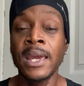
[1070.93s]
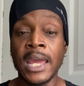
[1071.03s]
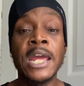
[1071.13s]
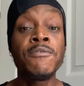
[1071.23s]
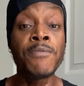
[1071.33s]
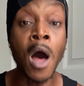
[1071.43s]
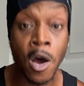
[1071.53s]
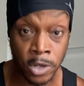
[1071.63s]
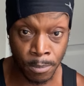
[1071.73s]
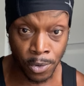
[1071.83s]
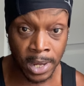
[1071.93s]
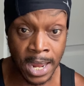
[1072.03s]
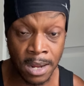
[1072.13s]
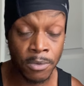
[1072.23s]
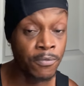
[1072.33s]
And volume,
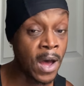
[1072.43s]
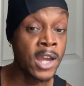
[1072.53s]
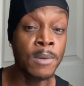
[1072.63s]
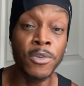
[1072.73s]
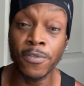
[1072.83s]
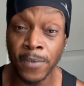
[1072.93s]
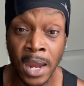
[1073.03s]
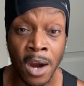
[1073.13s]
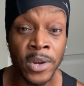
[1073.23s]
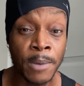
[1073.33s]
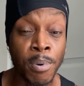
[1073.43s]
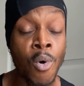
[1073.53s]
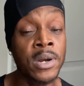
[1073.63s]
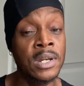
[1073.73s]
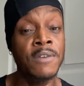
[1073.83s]
okay? Volume is very
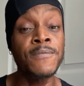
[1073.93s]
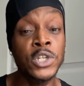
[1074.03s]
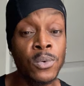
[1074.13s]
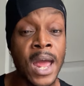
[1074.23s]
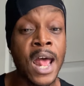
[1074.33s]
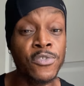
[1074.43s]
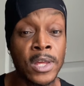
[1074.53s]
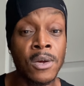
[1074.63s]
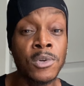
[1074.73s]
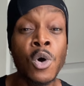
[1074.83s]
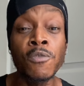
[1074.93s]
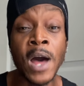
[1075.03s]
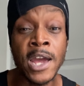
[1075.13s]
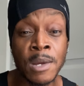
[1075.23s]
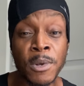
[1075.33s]
important. And for you guys that don't know,
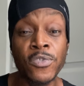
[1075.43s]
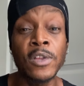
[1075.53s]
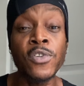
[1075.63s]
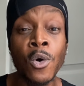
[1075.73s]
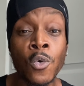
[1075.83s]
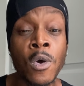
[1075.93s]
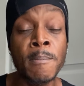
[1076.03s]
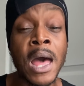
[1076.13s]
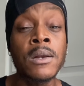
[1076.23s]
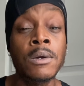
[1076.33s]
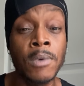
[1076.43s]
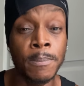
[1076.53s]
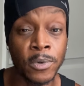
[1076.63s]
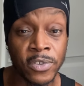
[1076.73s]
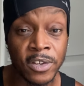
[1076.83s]
volume is the total amount of
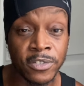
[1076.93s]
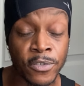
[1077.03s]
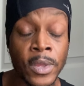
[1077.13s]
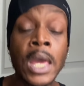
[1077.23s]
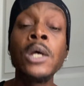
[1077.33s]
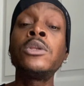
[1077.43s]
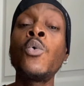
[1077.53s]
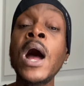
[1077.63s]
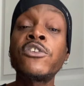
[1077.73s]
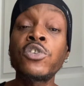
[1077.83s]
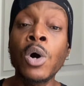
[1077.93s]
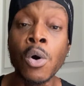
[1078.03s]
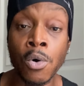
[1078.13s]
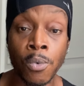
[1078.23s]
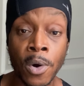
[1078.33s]
repetitions throughout your
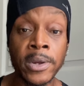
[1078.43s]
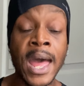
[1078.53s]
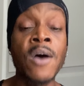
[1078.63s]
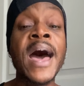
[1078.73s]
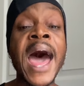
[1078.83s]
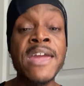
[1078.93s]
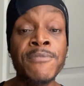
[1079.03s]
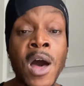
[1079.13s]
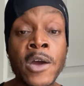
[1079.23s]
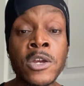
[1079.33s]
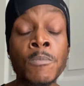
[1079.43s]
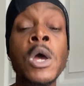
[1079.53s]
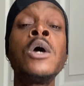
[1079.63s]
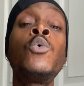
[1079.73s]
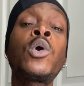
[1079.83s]
whole workout. High volume
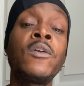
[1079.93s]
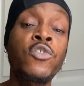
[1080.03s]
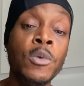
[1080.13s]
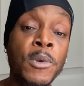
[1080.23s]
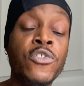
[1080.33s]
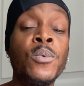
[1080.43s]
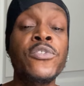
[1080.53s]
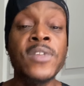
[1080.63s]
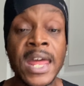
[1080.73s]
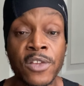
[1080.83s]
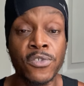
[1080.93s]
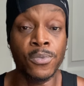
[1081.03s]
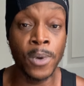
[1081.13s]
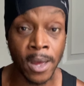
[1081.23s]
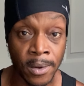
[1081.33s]
will contribute to aesthetics as
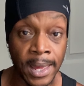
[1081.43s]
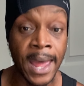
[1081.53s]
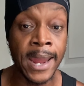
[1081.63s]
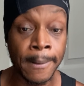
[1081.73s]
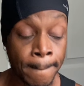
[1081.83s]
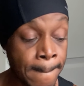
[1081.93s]
well, all right?